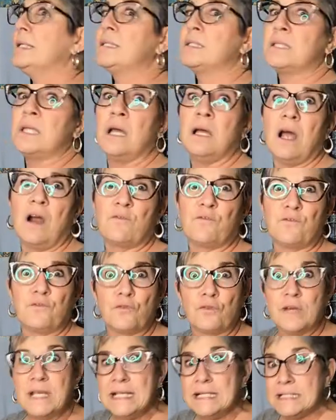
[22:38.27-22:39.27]
it's a
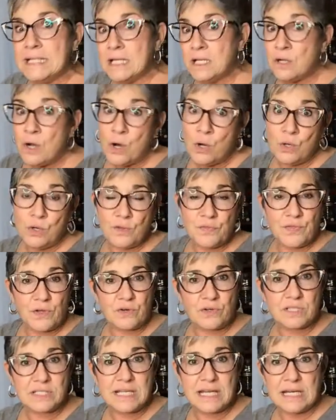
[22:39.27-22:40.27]
freezing cold
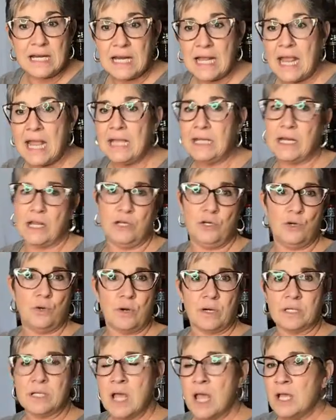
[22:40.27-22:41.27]
Thursday night and
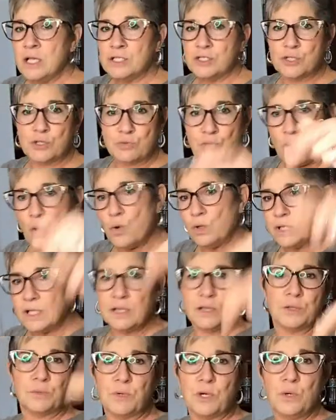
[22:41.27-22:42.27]
you're
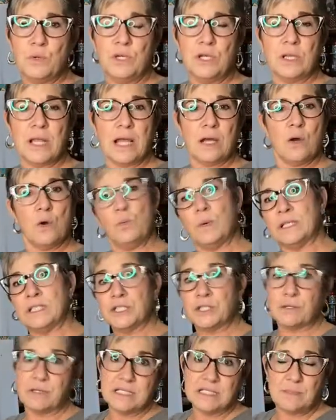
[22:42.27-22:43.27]
scrolling through and you're like, oh, what's
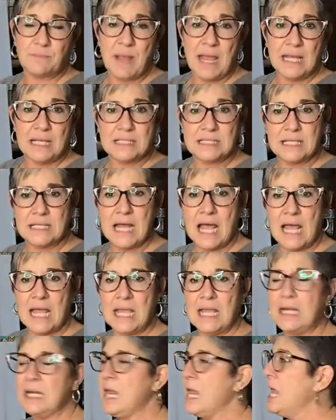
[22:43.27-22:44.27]
Teresa painting
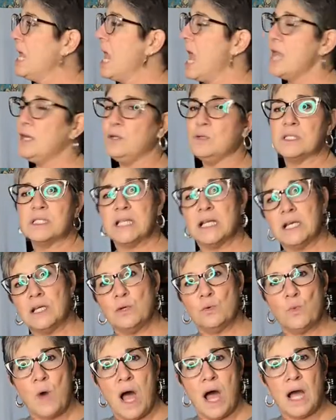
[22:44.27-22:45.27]
tonight? And you sit and
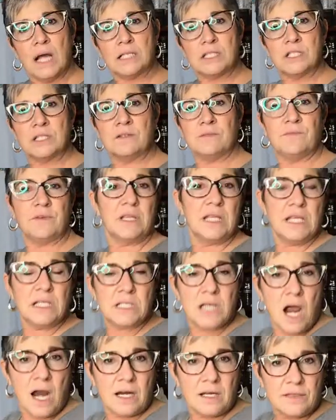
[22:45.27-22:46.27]
you watch for the
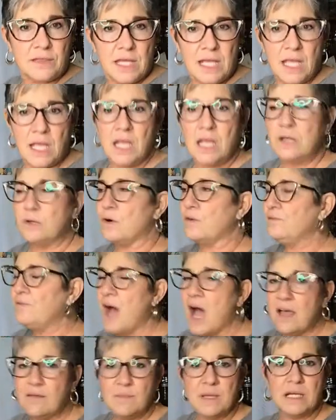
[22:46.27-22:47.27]
entire thing, or
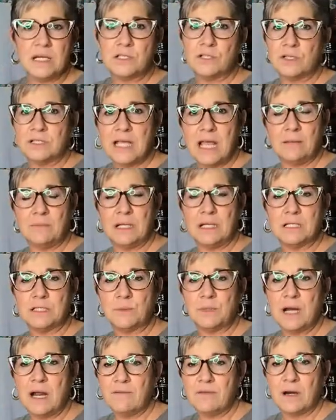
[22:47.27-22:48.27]
5 minutes or 10 minutes,
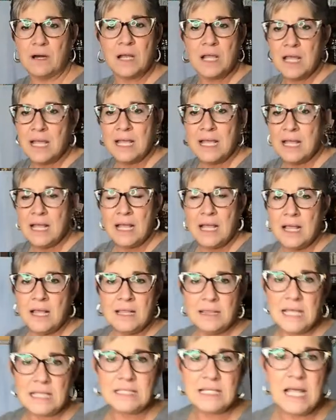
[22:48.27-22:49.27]
whatever.
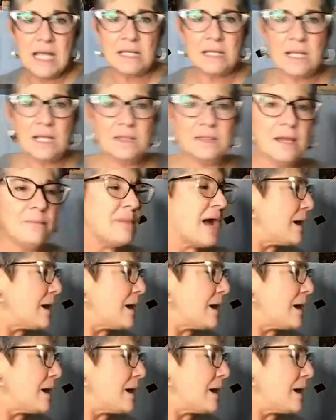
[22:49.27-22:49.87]
That's it. Then